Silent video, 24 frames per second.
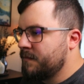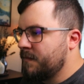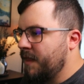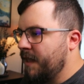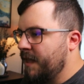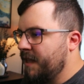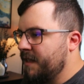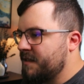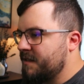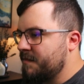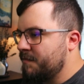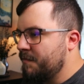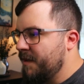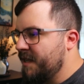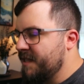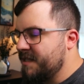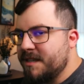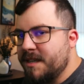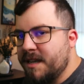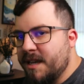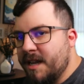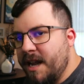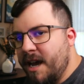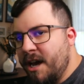It's
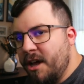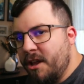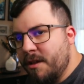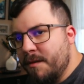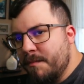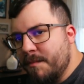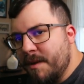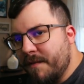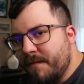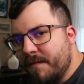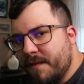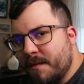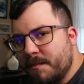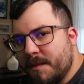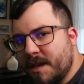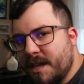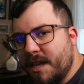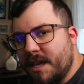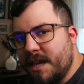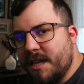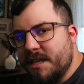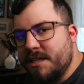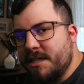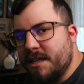missing an element from the
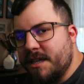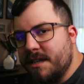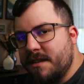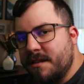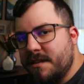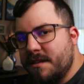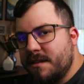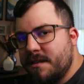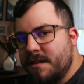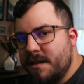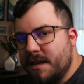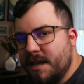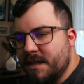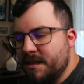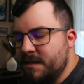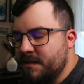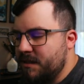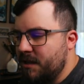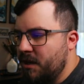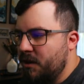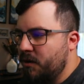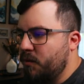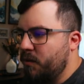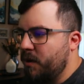kitchen, and
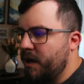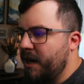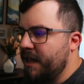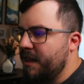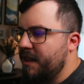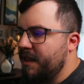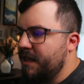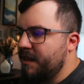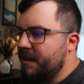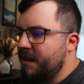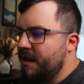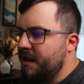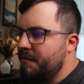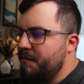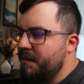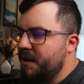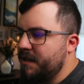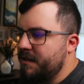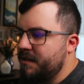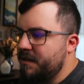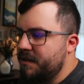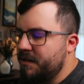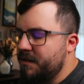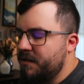so what I think that I'm gonna
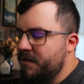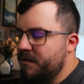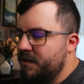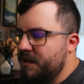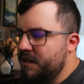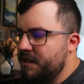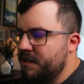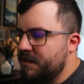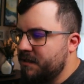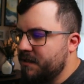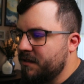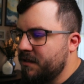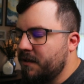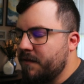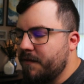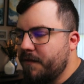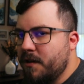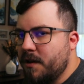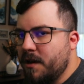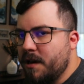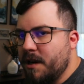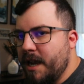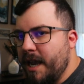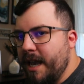do is look
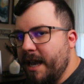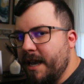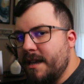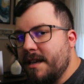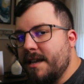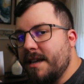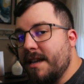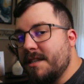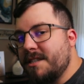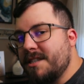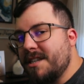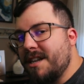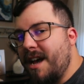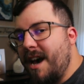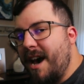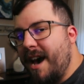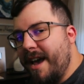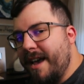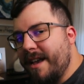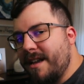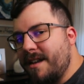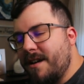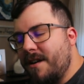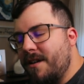for a kitchen
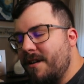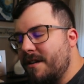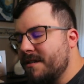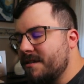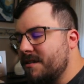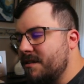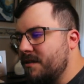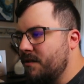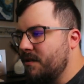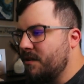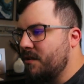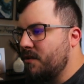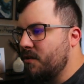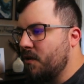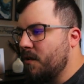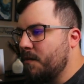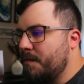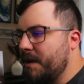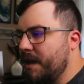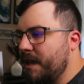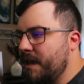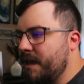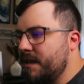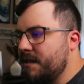icon to
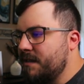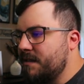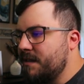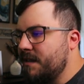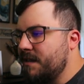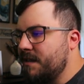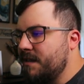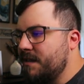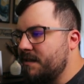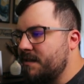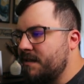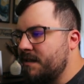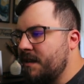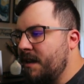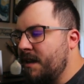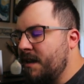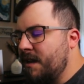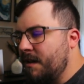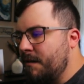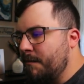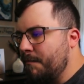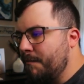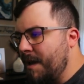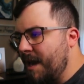incorporate into this,
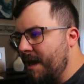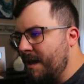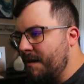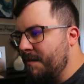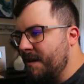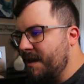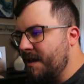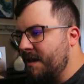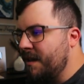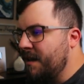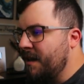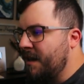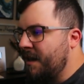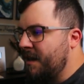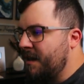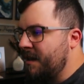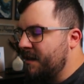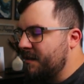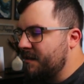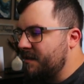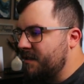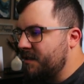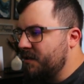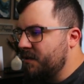maybe
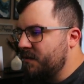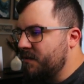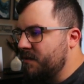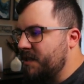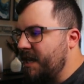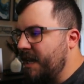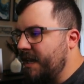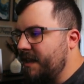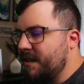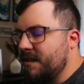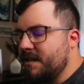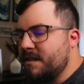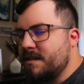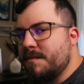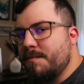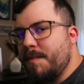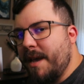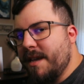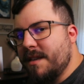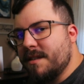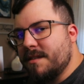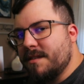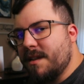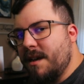to take the
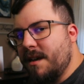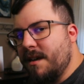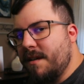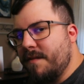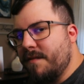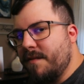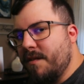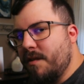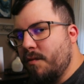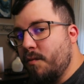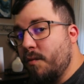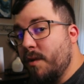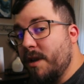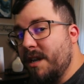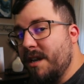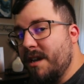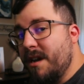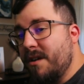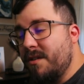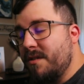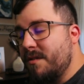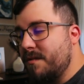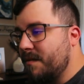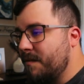space of the
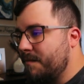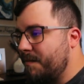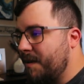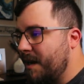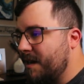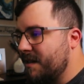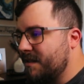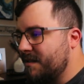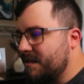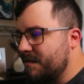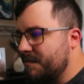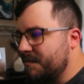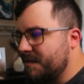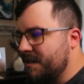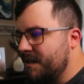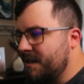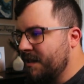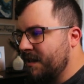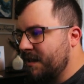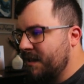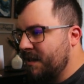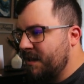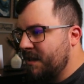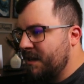window, possibly.
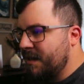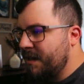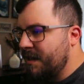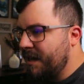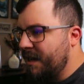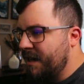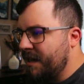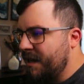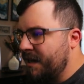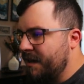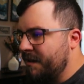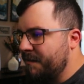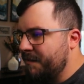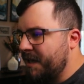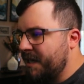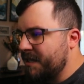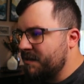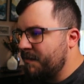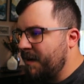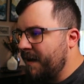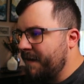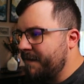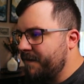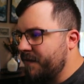That's
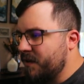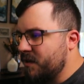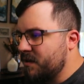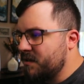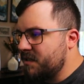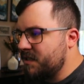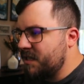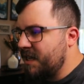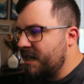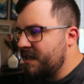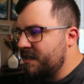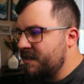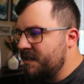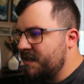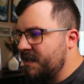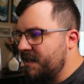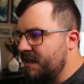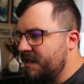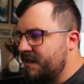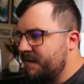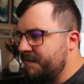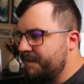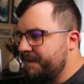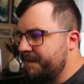my first idea.